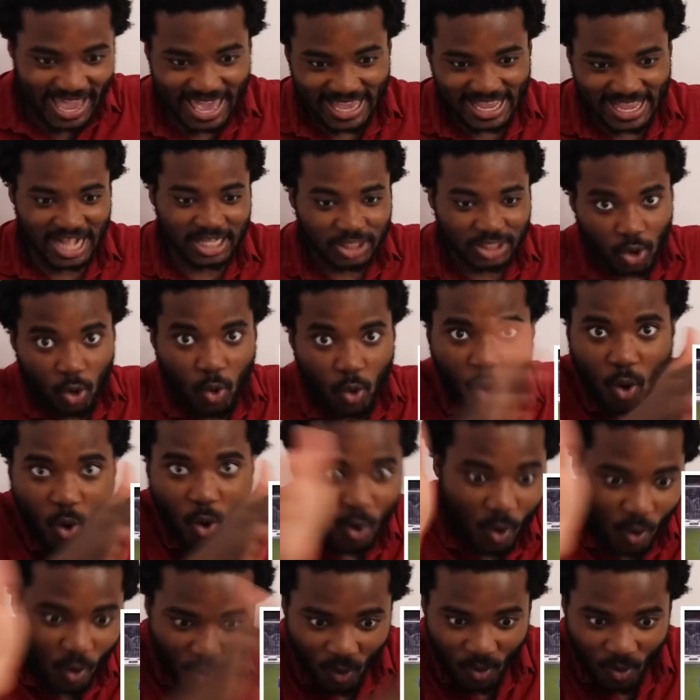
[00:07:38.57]
got to.
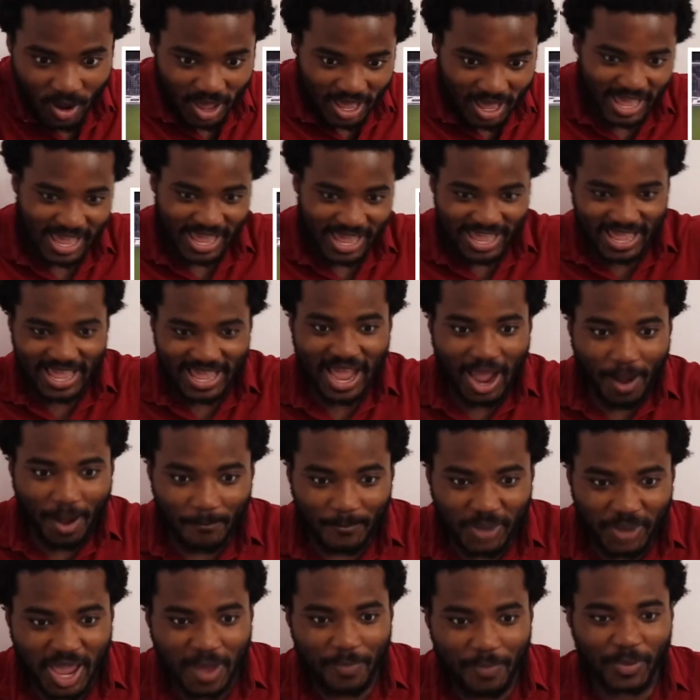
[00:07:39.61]

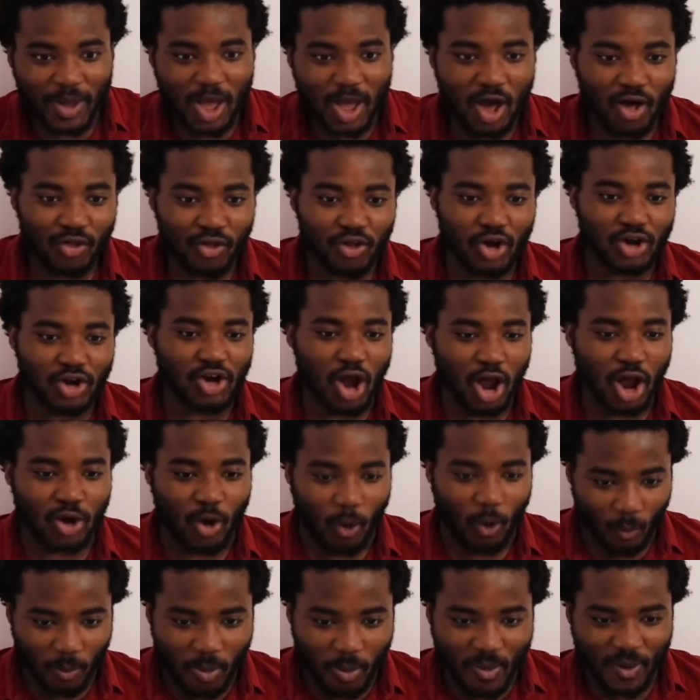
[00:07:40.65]
Peep the
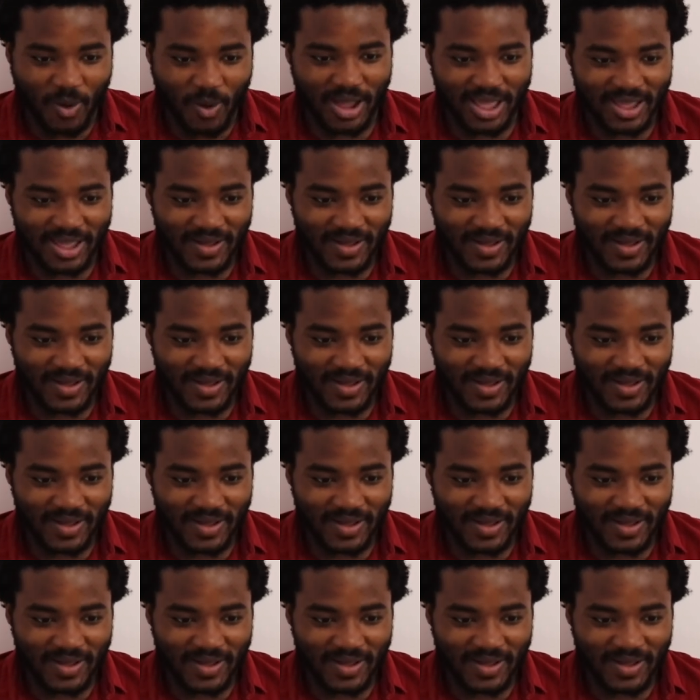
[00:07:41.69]
knuckle. What?